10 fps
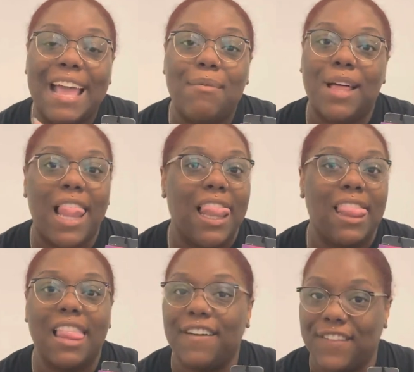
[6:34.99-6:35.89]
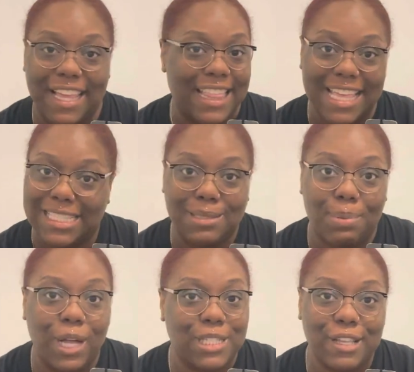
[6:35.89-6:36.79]
am loving this
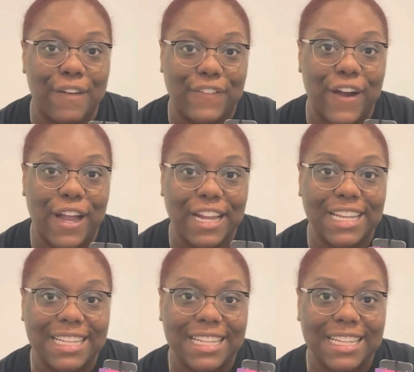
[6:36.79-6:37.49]
book so far.